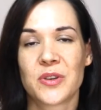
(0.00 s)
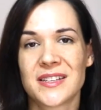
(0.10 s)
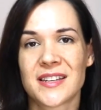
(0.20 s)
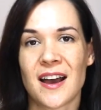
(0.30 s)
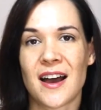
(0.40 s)

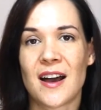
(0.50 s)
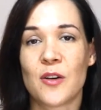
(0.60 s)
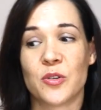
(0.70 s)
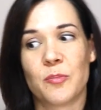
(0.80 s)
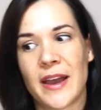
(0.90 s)
guitar
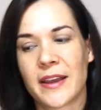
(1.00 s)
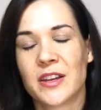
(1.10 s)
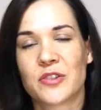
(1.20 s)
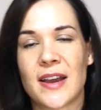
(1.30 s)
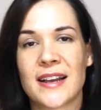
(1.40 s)
or your
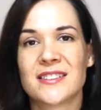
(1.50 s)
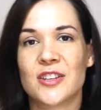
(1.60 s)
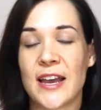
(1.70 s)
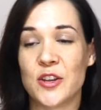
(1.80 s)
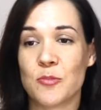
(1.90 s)
backing tracks
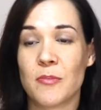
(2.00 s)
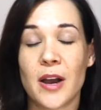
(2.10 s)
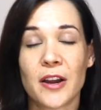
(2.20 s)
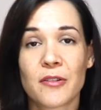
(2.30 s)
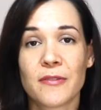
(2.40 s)
and your
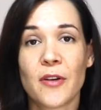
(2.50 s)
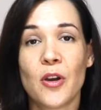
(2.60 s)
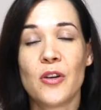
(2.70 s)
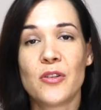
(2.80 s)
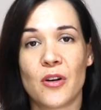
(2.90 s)

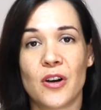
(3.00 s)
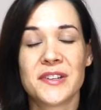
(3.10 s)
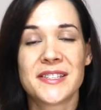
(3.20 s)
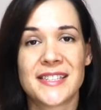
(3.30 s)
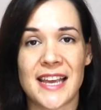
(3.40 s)
microphone on
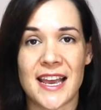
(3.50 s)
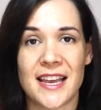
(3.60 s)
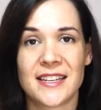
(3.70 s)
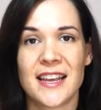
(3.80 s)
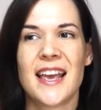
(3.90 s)
a
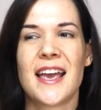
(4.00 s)
stand,